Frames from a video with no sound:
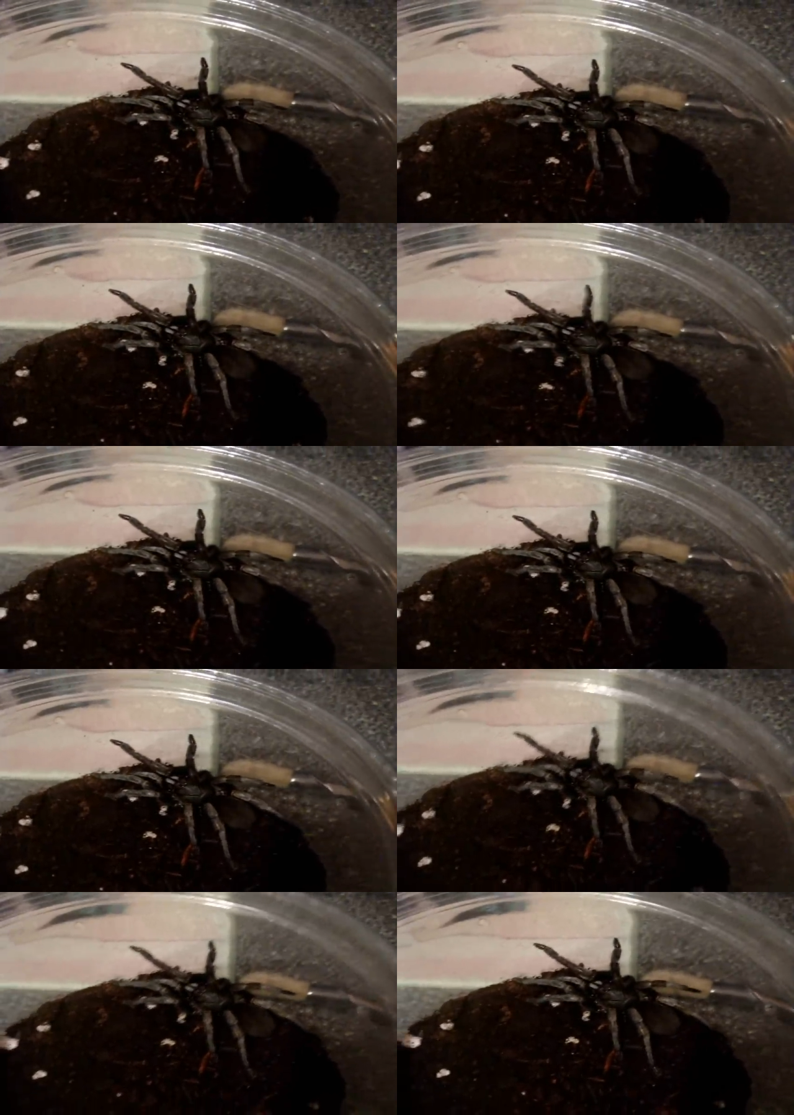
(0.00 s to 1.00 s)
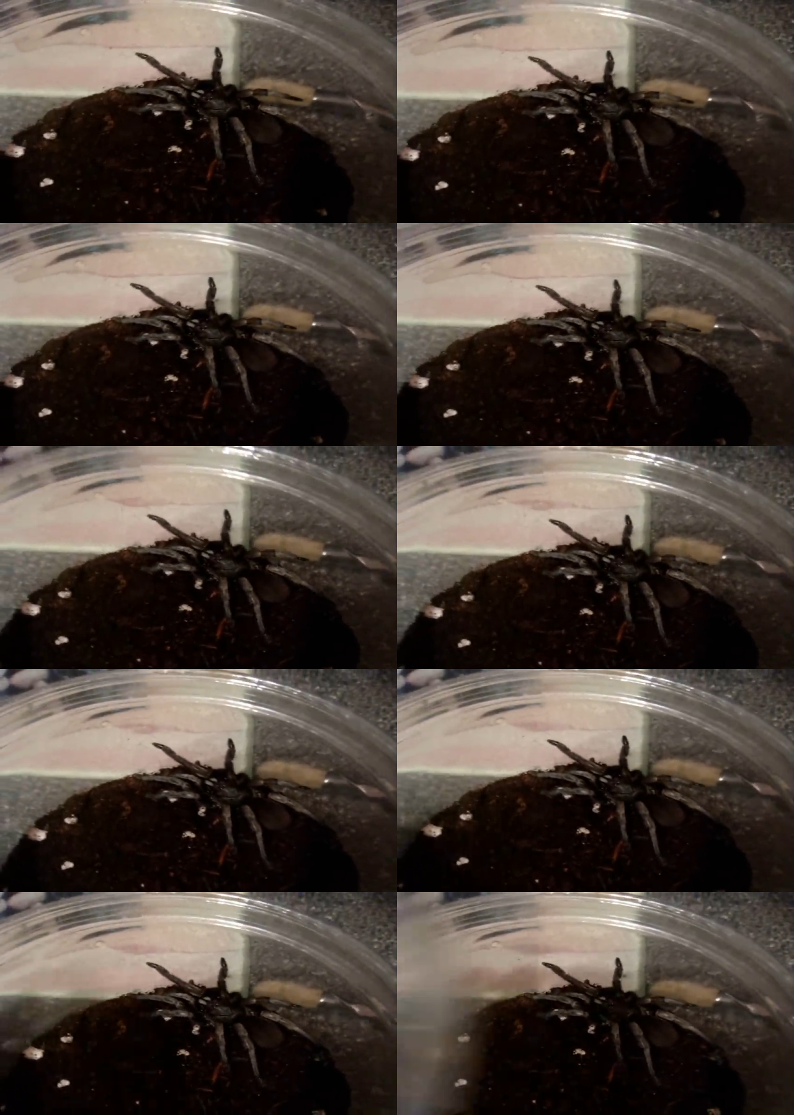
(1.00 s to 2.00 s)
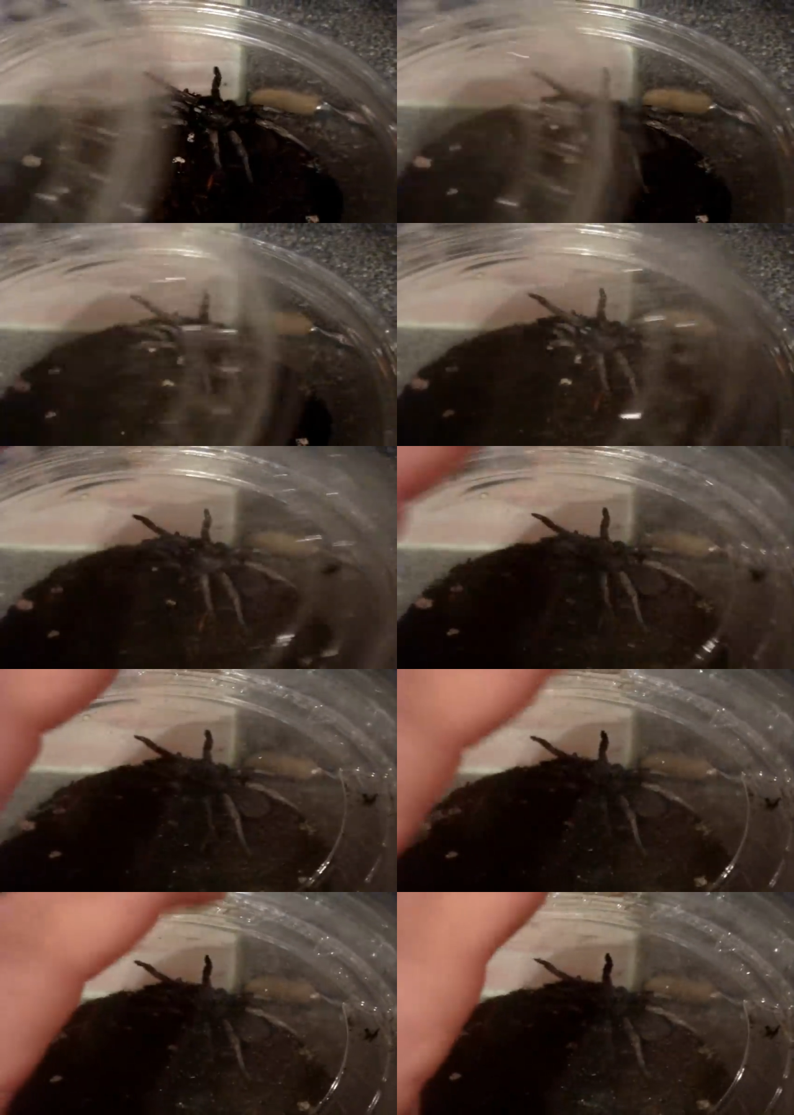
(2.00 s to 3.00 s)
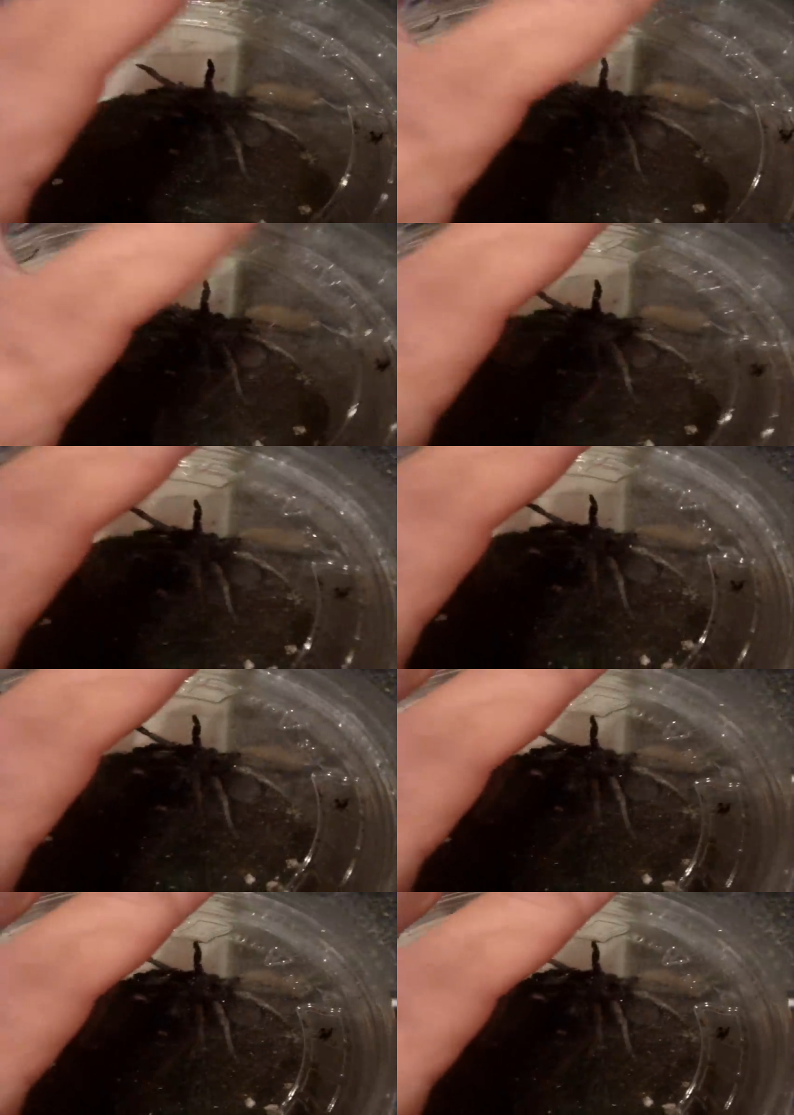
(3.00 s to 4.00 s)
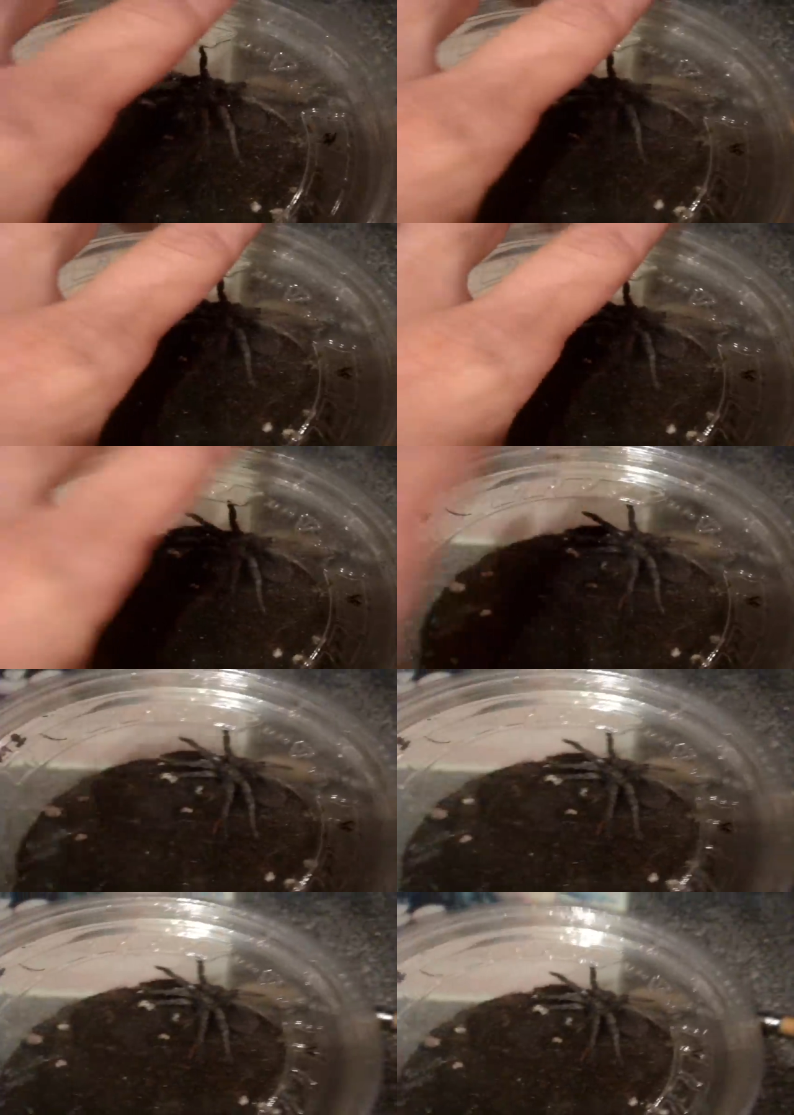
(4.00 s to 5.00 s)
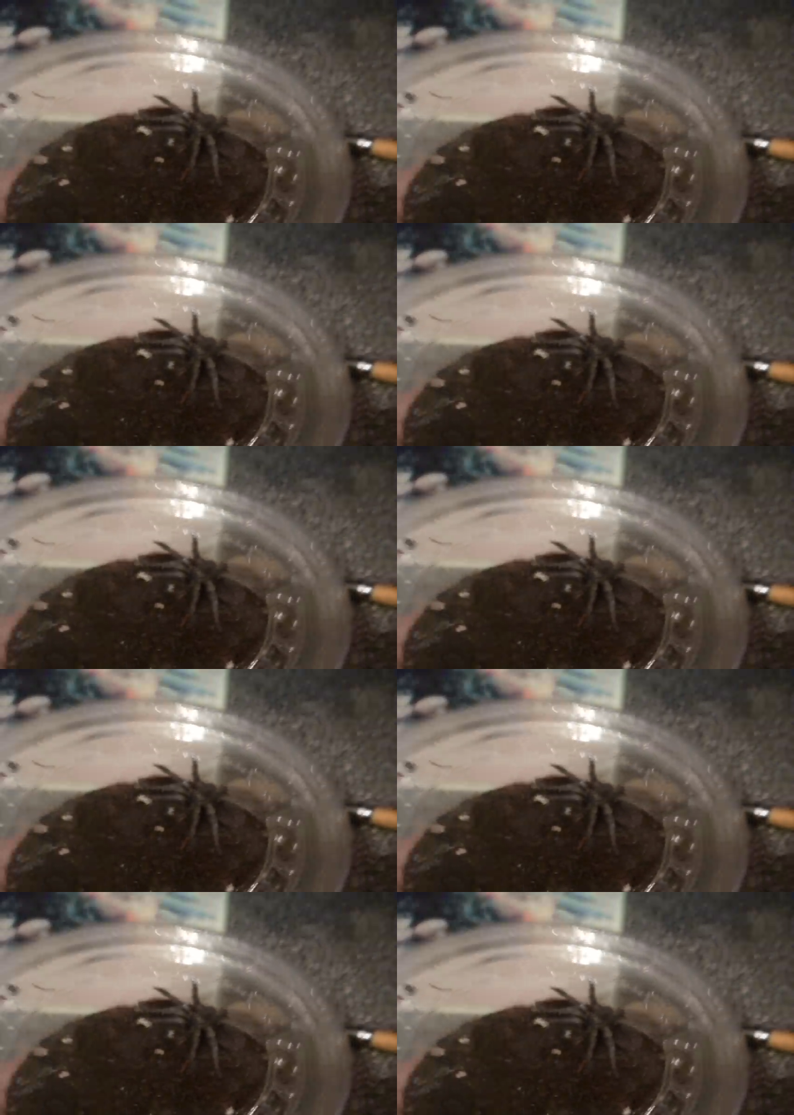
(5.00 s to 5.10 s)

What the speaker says: [unreadable: no face in view]